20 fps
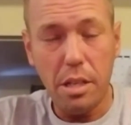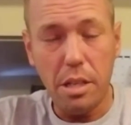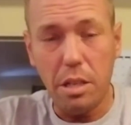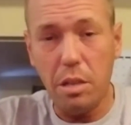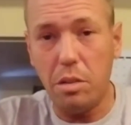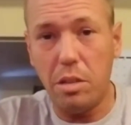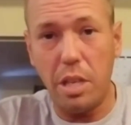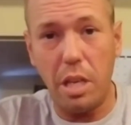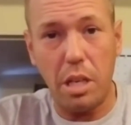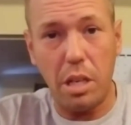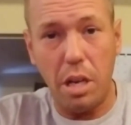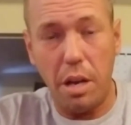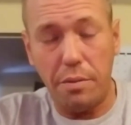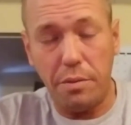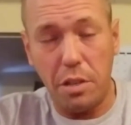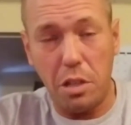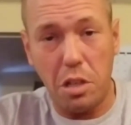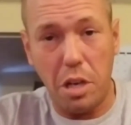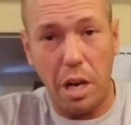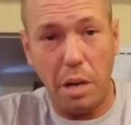you take off
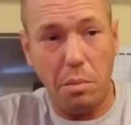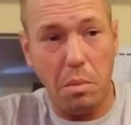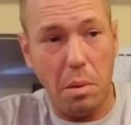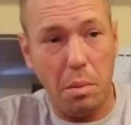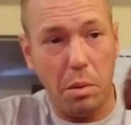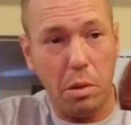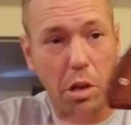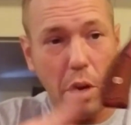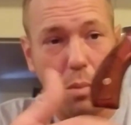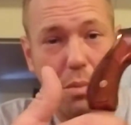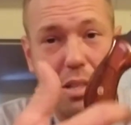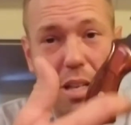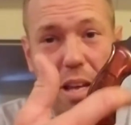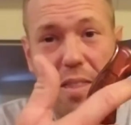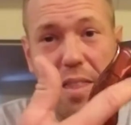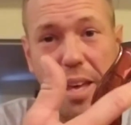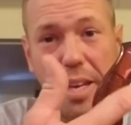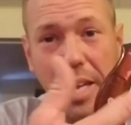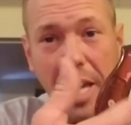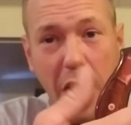the giant rubber grips, and
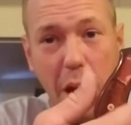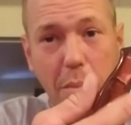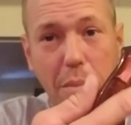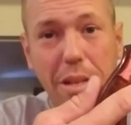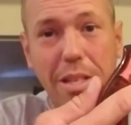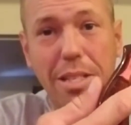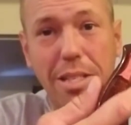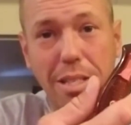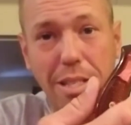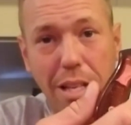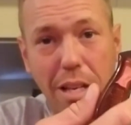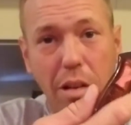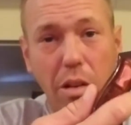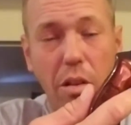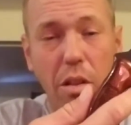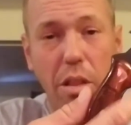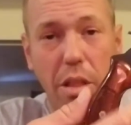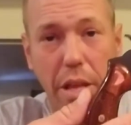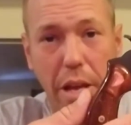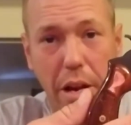that gap is still
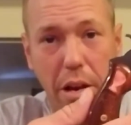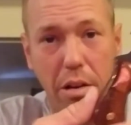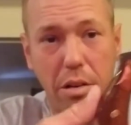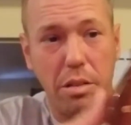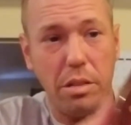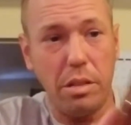there.